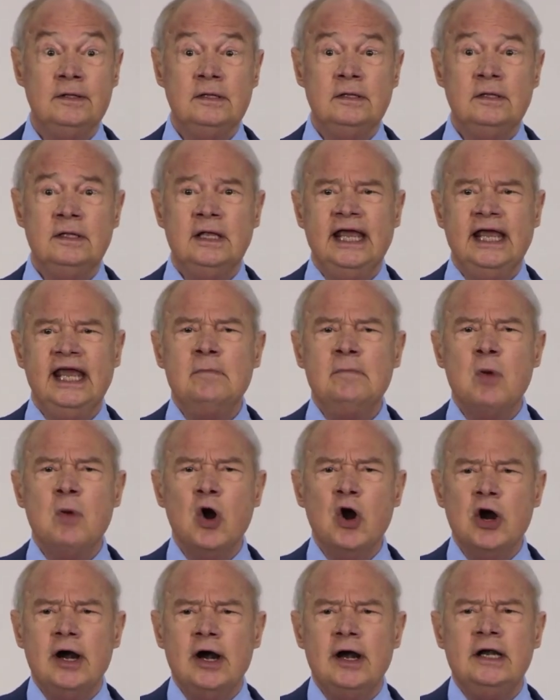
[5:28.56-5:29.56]
He
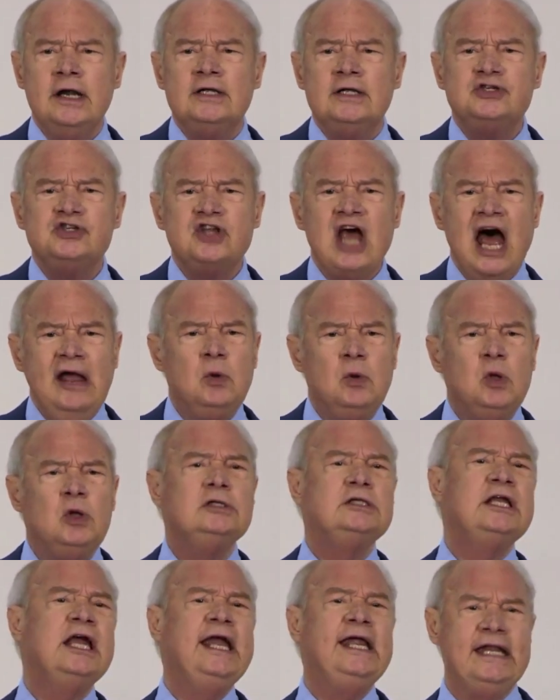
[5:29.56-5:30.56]
murdered
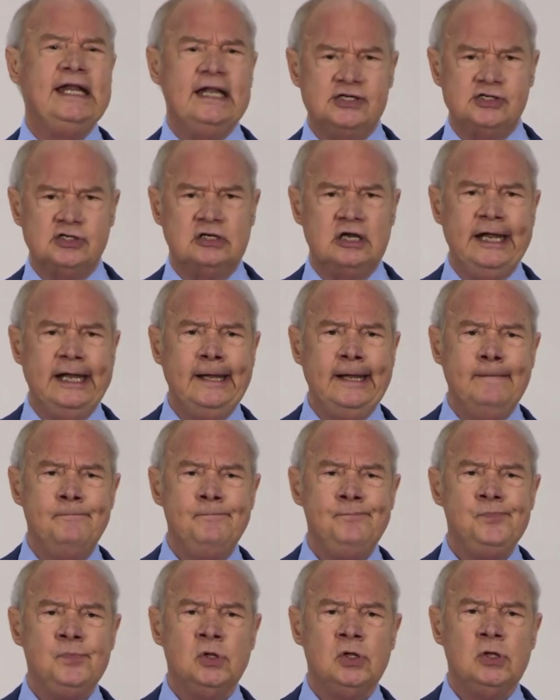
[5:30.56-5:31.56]
simultaneously
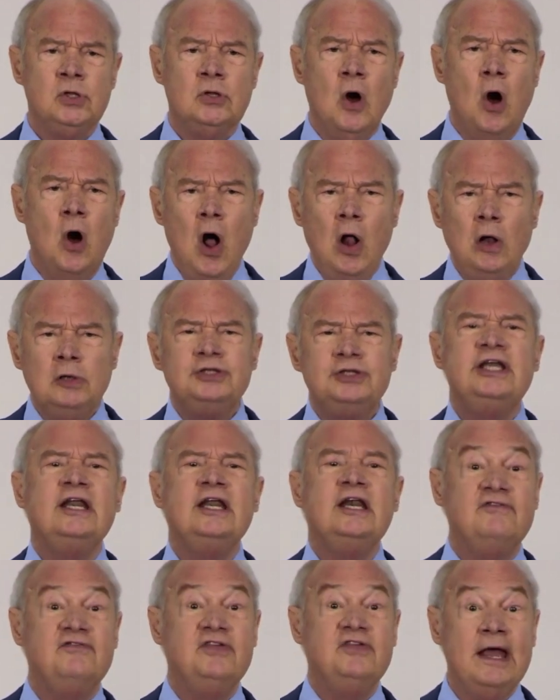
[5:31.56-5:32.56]
all 10
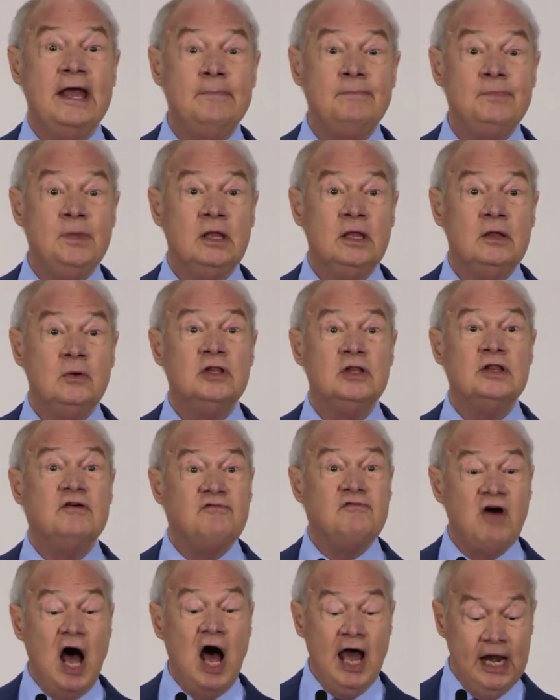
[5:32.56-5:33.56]
of them with a
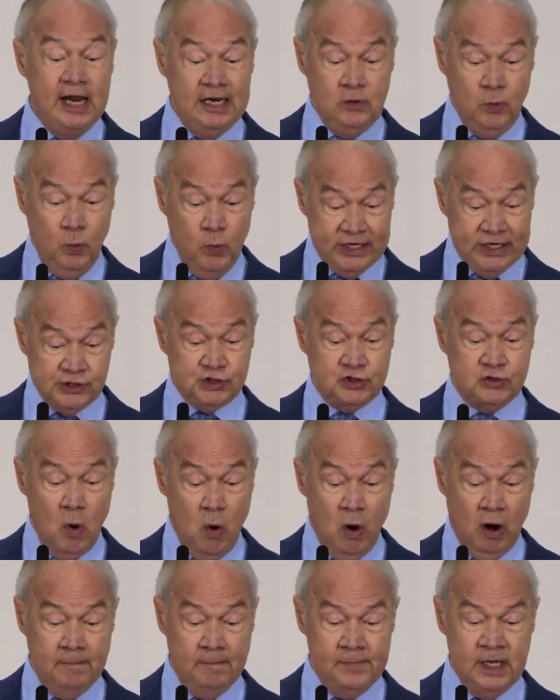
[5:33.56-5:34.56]
violent
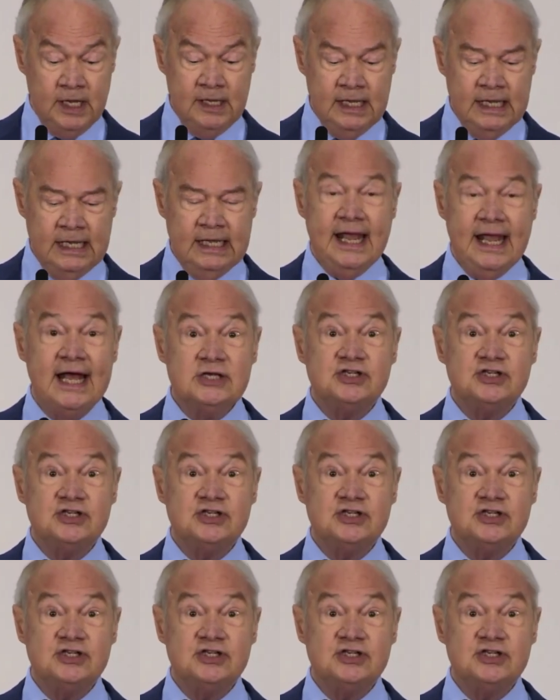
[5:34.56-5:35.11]
windstorm. Yes,